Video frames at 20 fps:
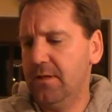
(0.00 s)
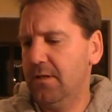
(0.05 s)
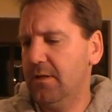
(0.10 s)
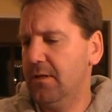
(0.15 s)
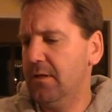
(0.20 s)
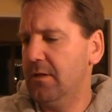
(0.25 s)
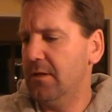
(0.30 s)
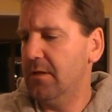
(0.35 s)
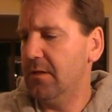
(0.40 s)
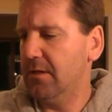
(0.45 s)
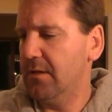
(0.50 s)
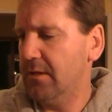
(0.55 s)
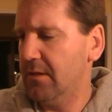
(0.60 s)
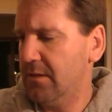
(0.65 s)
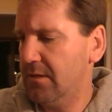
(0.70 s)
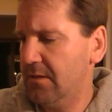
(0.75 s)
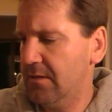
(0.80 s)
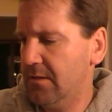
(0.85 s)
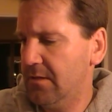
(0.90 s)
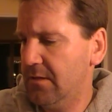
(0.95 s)

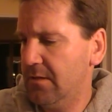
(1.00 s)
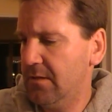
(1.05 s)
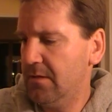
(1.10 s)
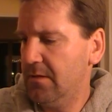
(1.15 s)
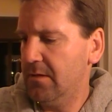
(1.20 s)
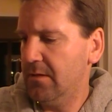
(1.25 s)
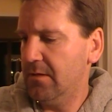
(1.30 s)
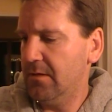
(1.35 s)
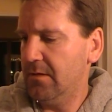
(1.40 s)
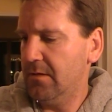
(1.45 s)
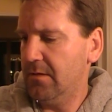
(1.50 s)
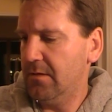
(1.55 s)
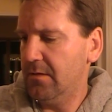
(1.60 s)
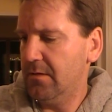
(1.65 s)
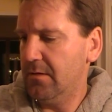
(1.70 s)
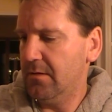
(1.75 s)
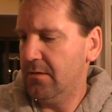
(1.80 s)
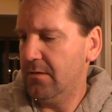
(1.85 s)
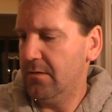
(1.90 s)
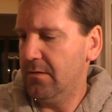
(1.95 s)

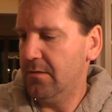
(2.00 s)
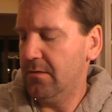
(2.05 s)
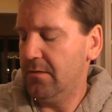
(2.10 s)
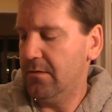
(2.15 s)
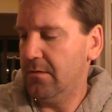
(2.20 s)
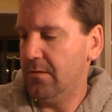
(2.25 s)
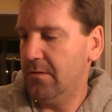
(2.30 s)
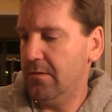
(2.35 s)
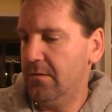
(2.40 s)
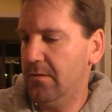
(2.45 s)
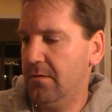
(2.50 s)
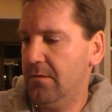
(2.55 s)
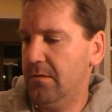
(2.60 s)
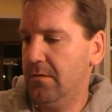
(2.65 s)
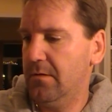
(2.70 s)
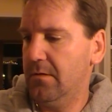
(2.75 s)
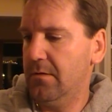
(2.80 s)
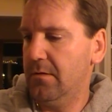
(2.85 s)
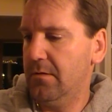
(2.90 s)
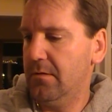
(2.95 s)

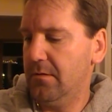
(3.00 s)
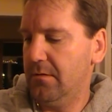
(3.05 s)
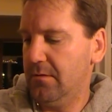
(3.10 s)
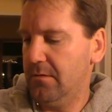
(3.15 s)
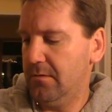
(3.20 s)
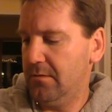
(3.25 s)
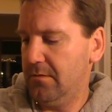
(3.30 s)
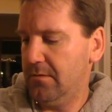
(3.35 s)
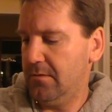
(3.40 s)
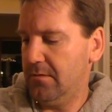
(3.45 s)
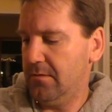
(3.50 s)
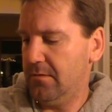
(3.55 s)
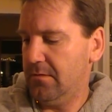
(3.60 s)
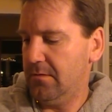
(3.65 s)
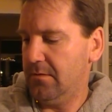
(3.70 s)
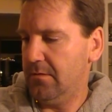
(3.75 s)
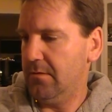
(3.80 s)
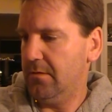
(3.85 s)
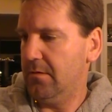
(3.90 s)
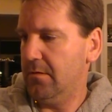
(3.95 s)

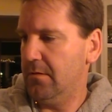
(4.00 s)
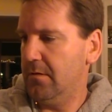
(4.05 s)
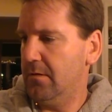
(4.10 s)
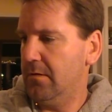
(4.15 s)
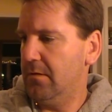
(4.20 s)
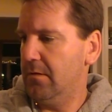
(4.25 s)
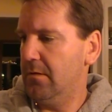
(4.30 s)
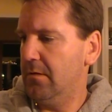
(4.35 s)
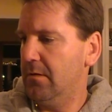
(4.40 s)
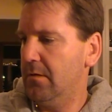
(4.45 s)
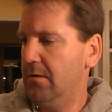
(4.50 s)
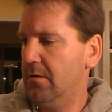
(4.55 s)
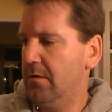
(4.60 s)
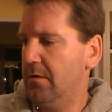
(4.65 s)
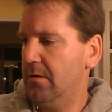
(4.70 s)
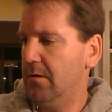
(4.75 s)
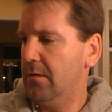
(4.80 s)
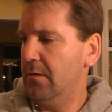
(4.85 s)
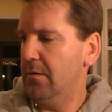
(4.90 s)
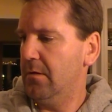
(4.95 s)

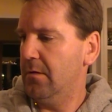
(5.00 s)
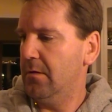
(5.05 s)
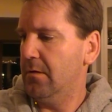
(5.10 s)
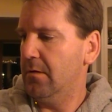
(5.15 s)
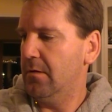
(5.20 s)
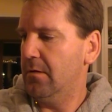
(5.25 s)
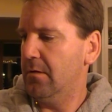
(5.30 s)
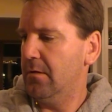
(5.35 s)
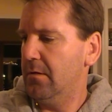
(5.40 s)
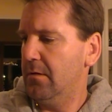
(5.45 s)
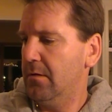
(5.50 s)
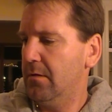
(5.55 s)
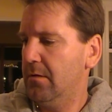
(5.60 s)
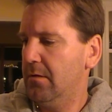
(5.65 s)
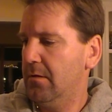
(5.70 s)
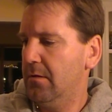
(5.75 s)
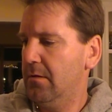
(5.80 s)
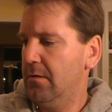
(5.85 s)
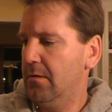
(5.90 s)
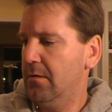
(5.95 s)

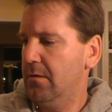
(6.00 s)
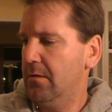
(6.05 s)
[no speech]